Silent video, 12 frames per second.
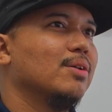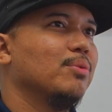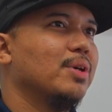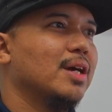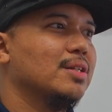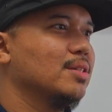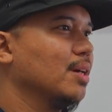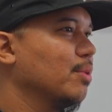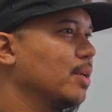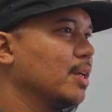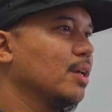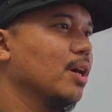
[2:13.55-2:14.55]
we got to see how
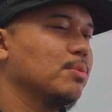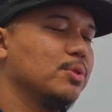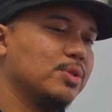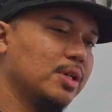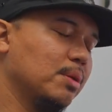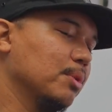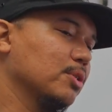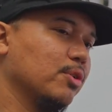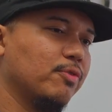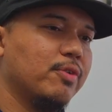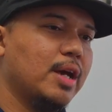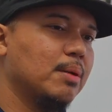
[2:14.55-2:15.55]
we can help. So she emails
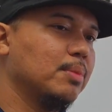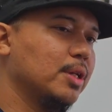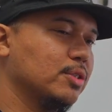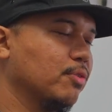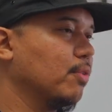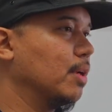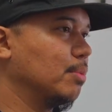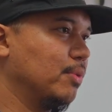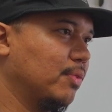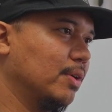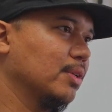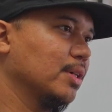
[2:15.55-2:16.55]
her family. It's a family
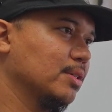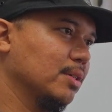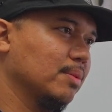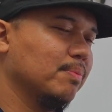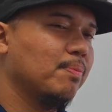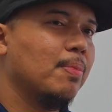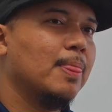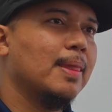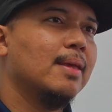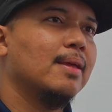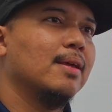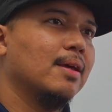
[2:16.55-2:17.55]
foundation.
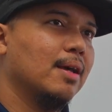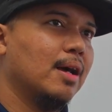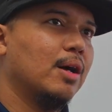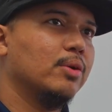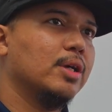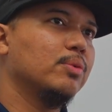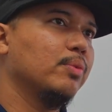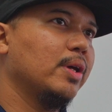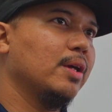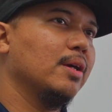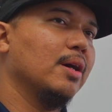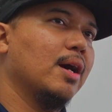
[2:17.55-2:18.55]
How can
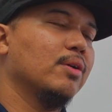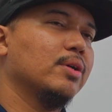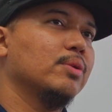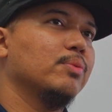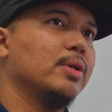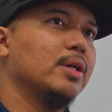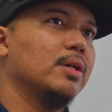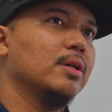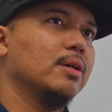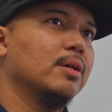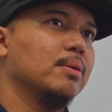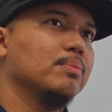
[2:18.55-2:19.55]
we, how can we
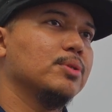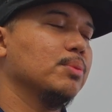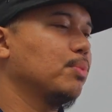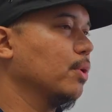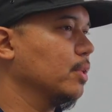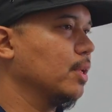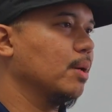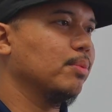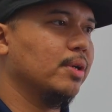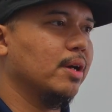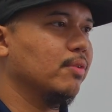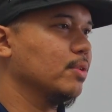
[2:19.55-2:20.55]
um, support them,
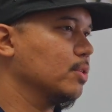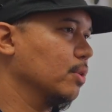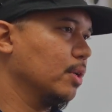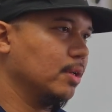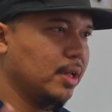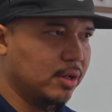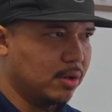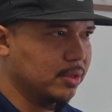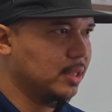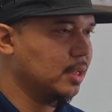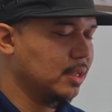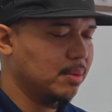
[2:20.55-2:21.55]
whatever? So they're like all
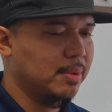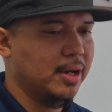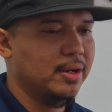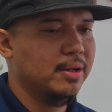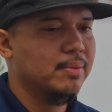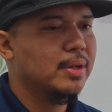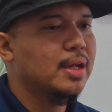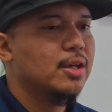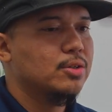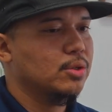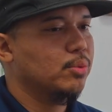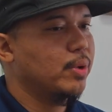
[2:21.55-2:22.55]
thinking about it.
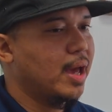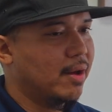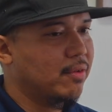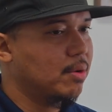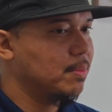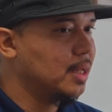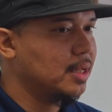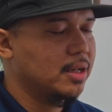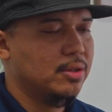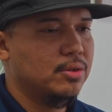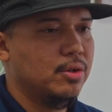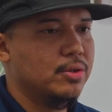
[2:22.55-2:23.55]
So we have our meeting
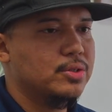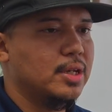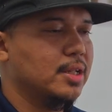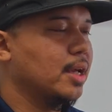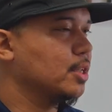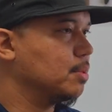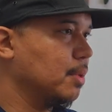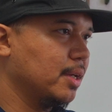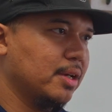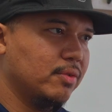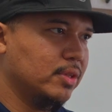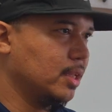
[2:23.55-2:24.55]
on Thursday, and I explain
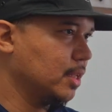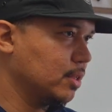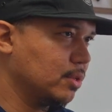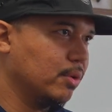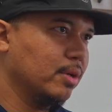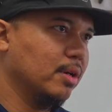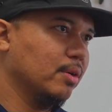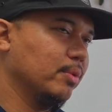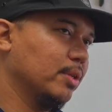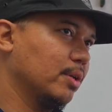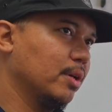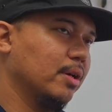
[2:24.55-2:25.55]
everything that's going on
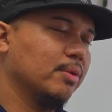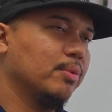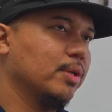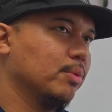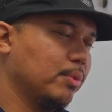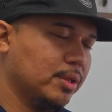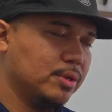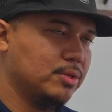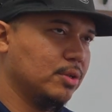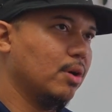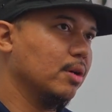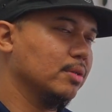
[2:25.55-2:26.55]
with her, with with
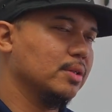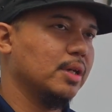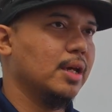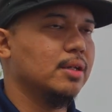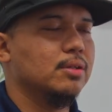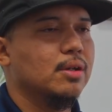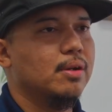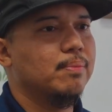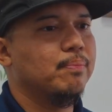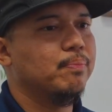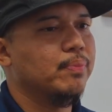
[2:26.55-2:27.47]
Salt, and um,